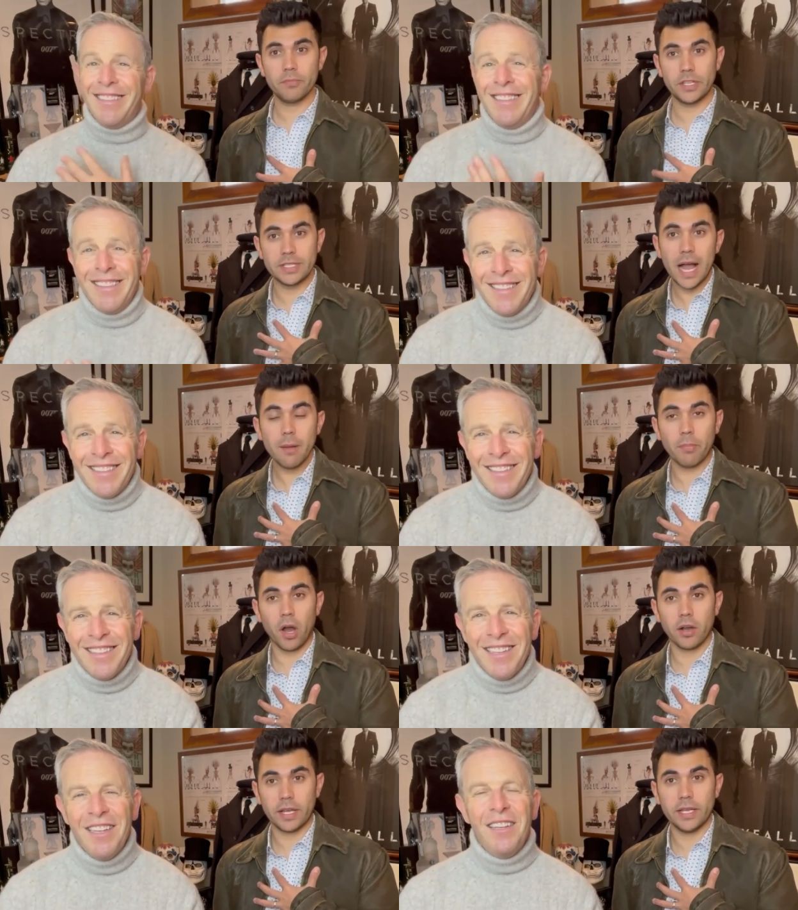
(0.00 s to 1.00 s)
Speaker 1: the top
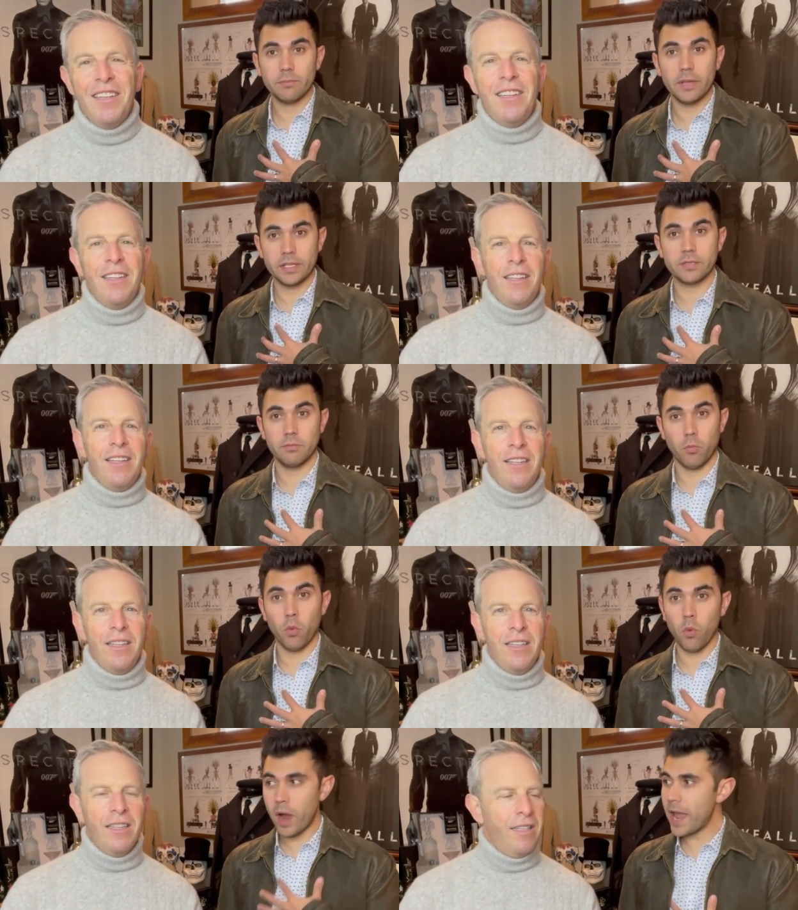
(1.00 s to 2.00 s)
part, he it's
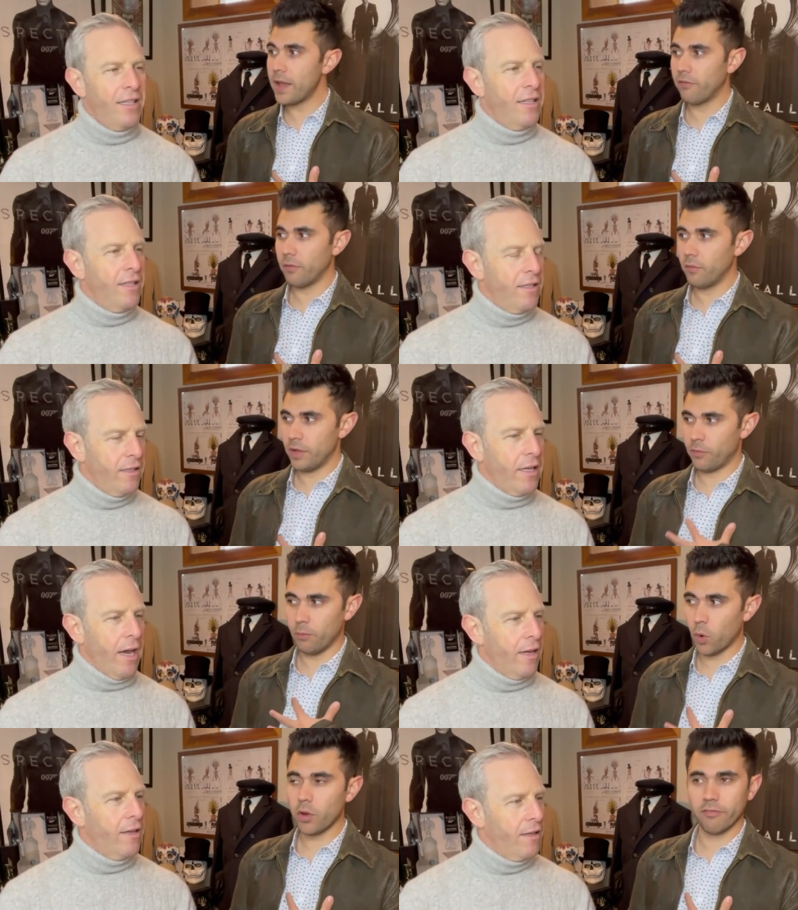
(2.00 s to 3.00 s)
way of a it's yeah.
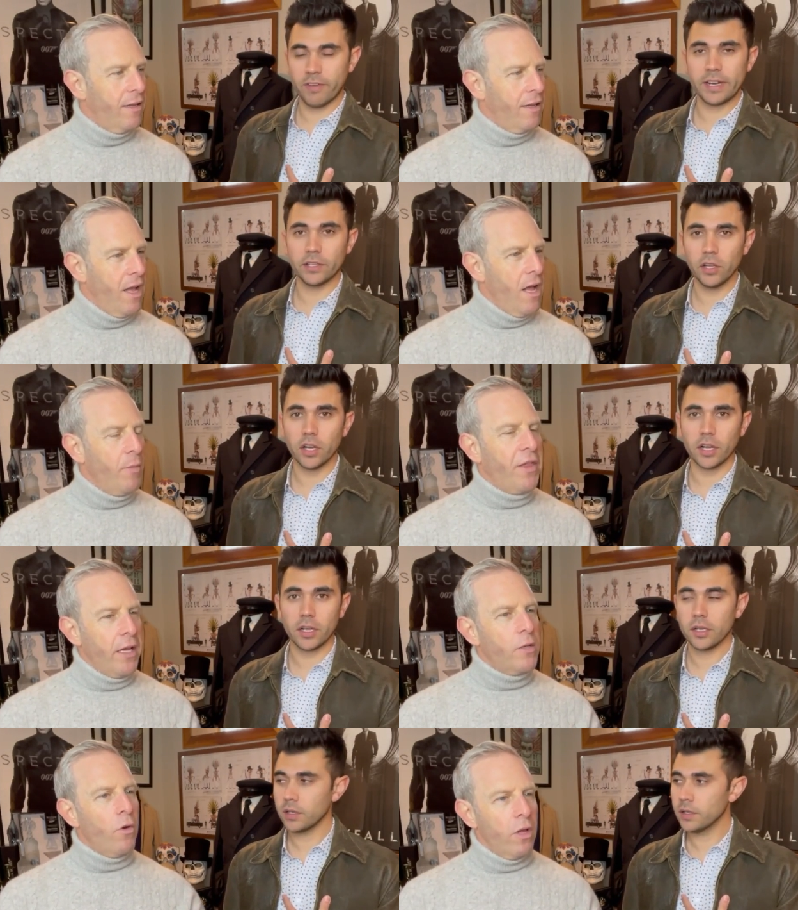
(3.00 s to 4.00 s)
more fitted look. But
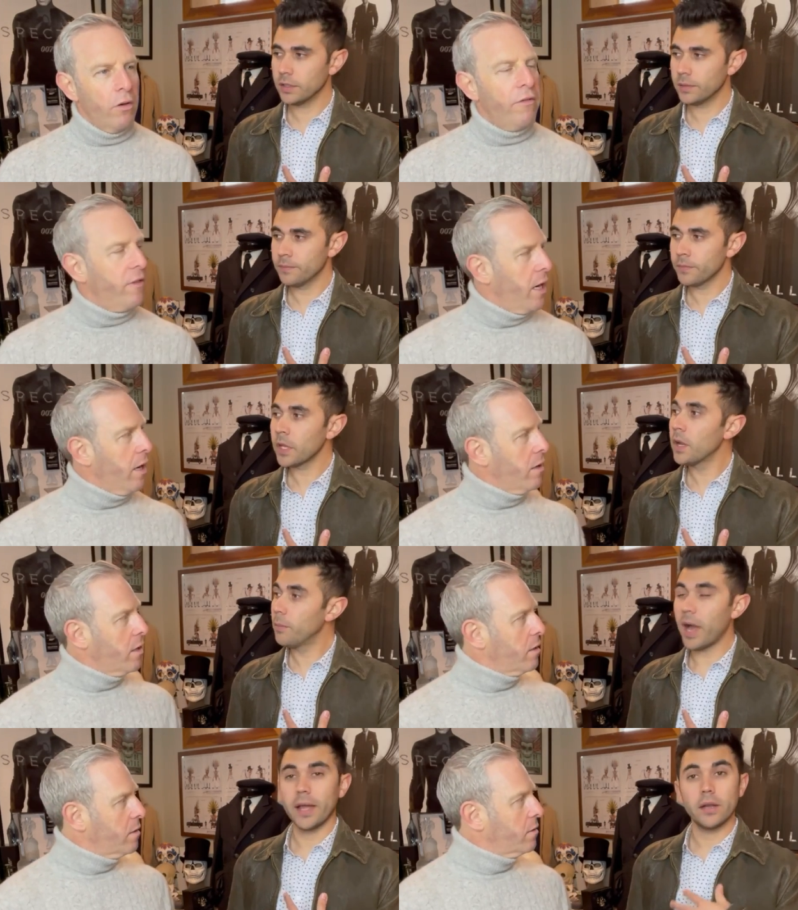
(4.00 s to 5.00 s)
things
Speaker 2: were a little flared.
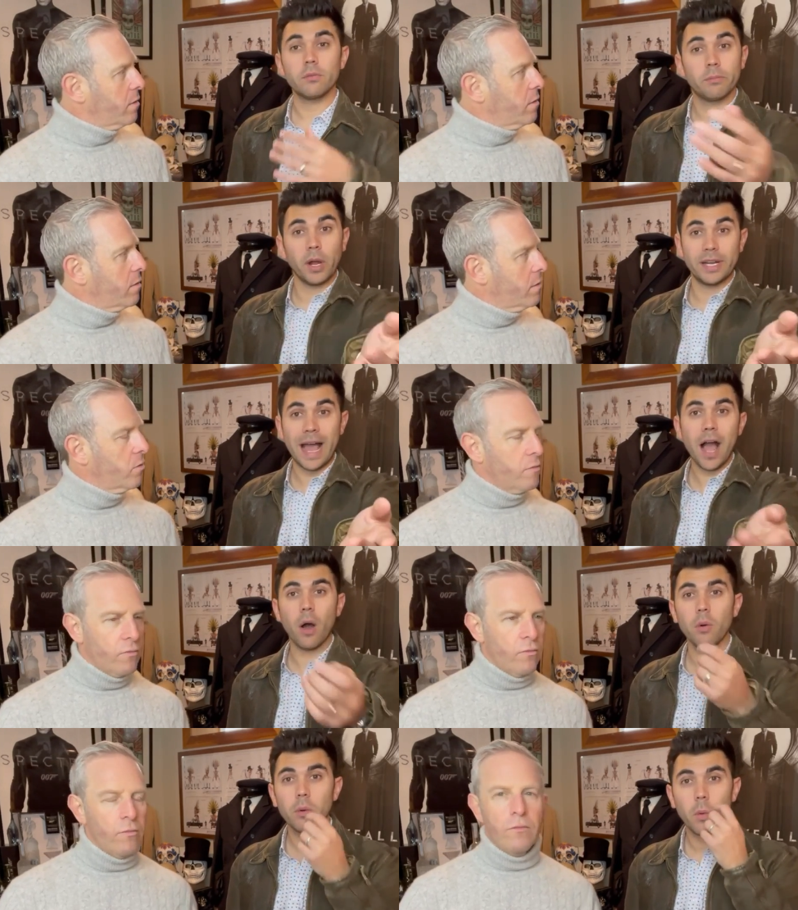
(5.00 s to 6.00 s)
Speaker 1: But but
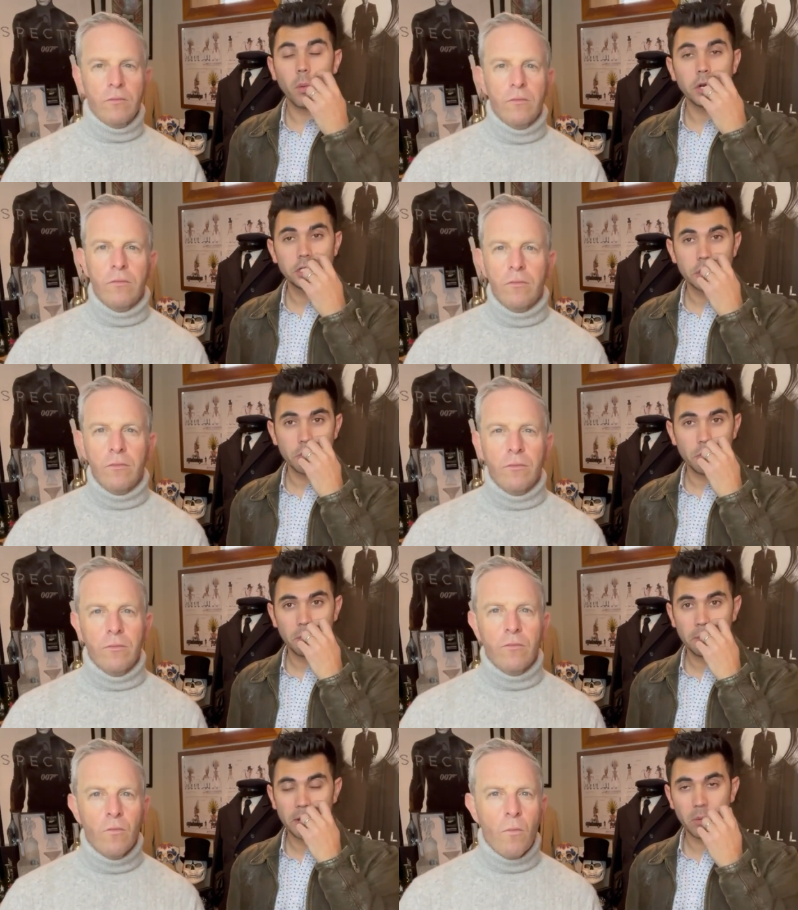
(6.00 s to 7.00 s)
now, would
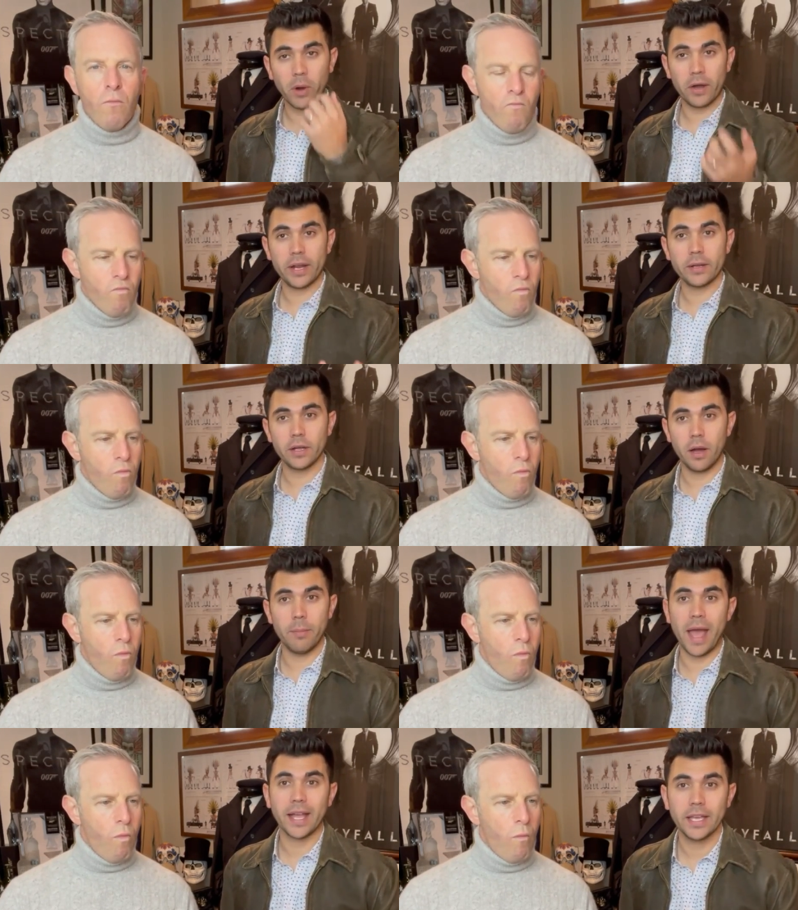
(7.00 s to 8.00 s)
you be wearing a
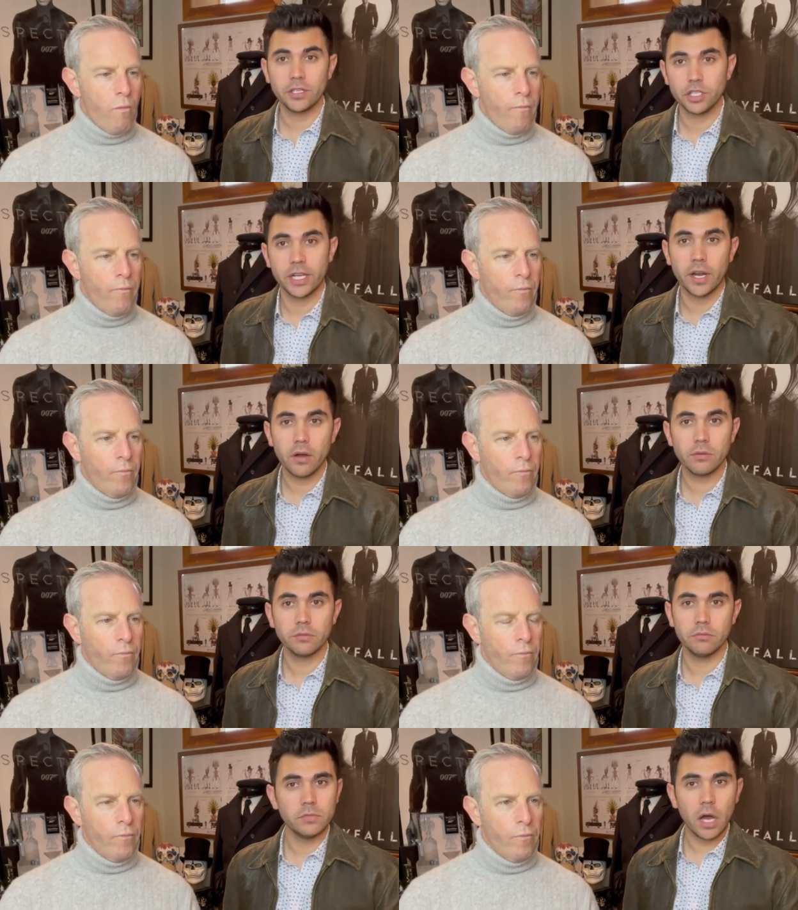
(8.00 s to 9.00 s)
baggy chino?
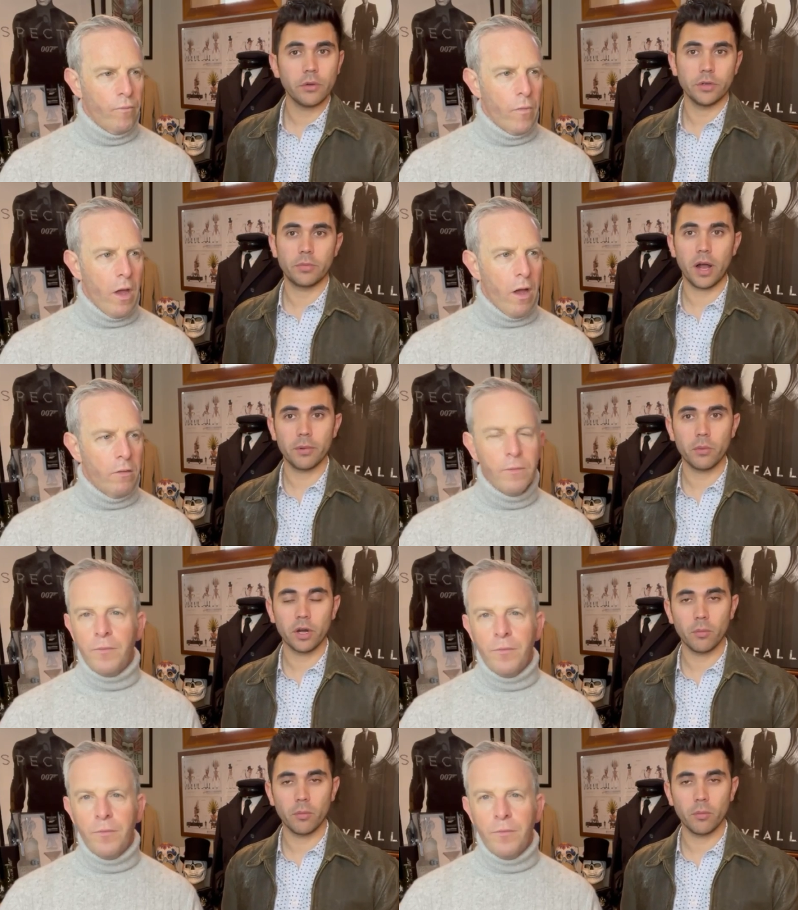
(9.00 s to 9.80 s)
No, you no. probably wear a